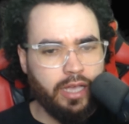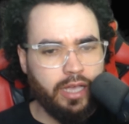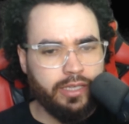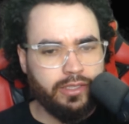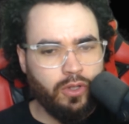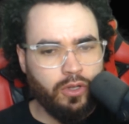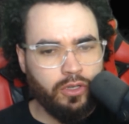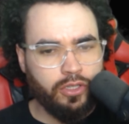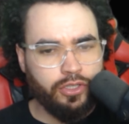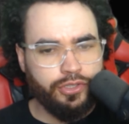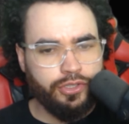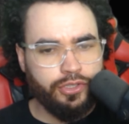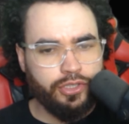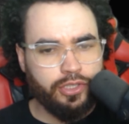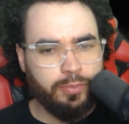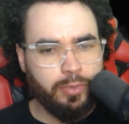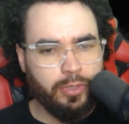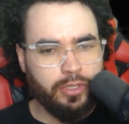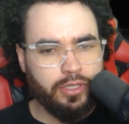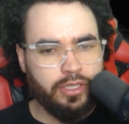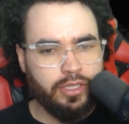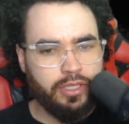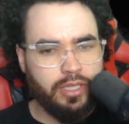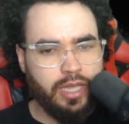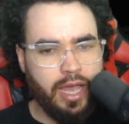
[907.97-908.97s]
as long as you just
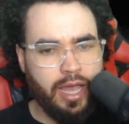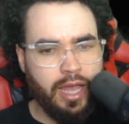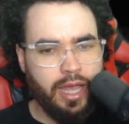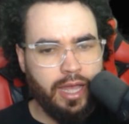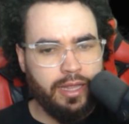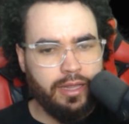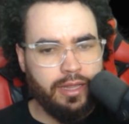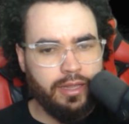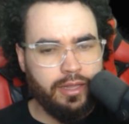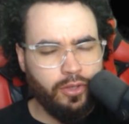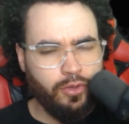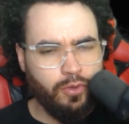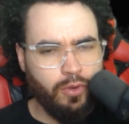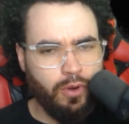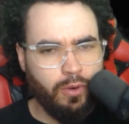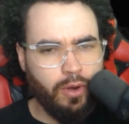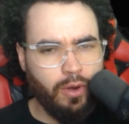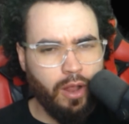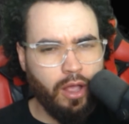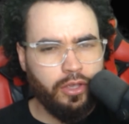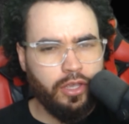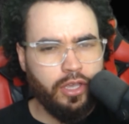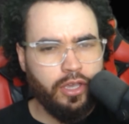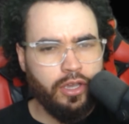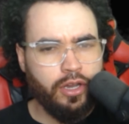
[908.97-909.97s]
put that
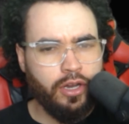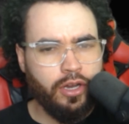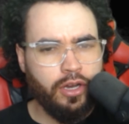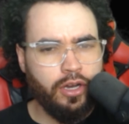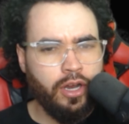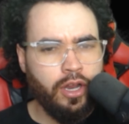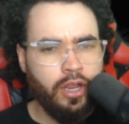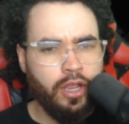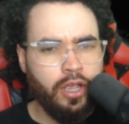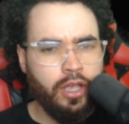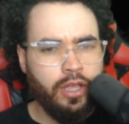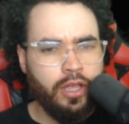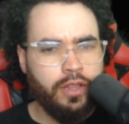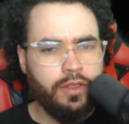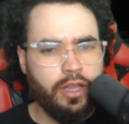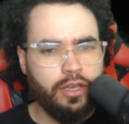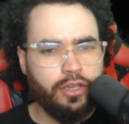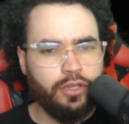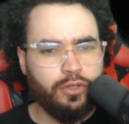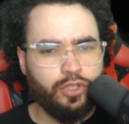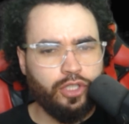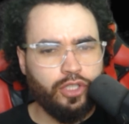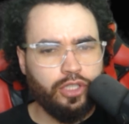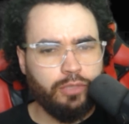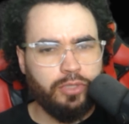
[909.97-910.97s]
URL here, then
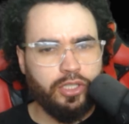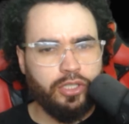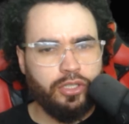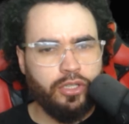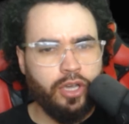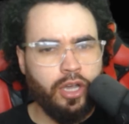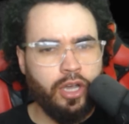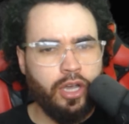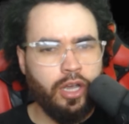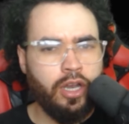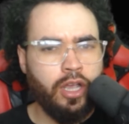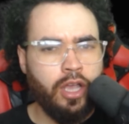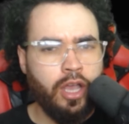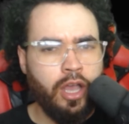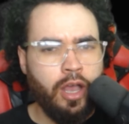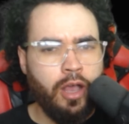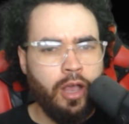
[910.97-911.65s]
you should be good.